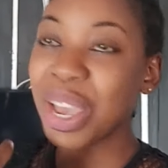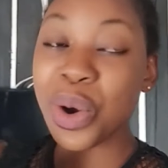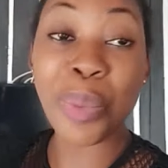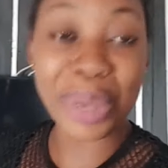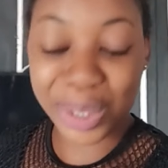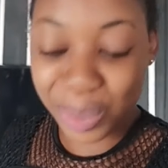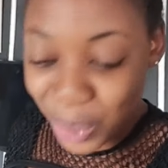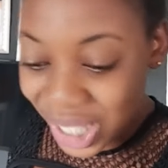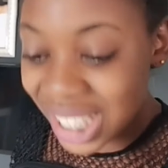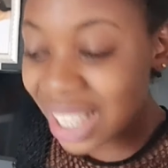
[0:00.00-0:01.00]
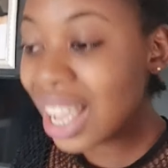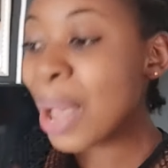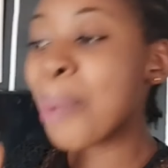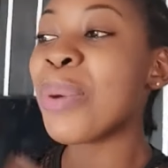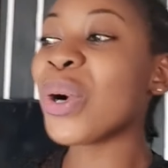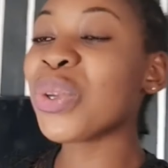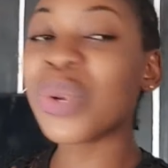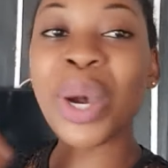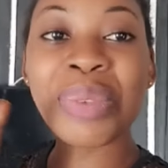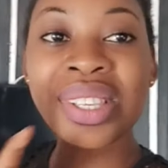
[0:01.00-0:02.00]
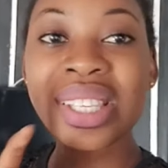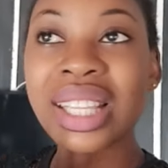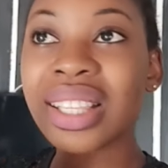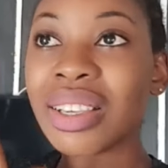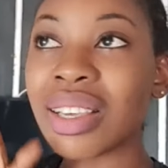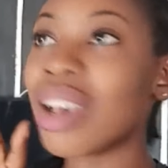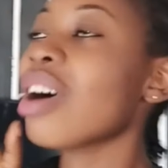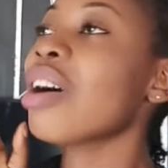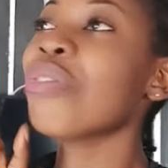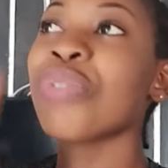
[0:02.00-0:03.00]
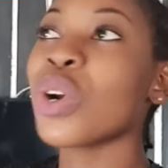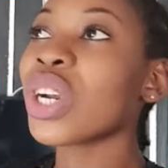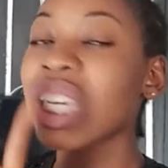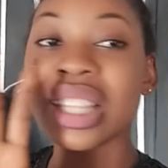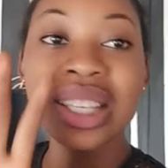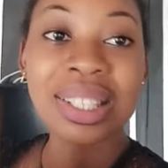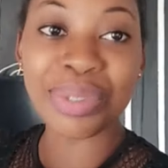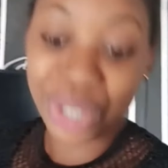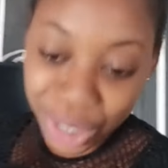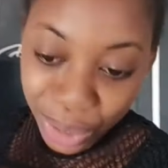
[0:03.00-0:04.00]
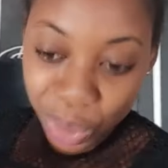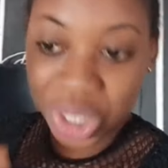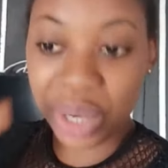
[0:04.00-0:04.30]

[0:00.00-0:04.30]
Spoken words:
I hope it works. But you will not be seeing the vlog in this video.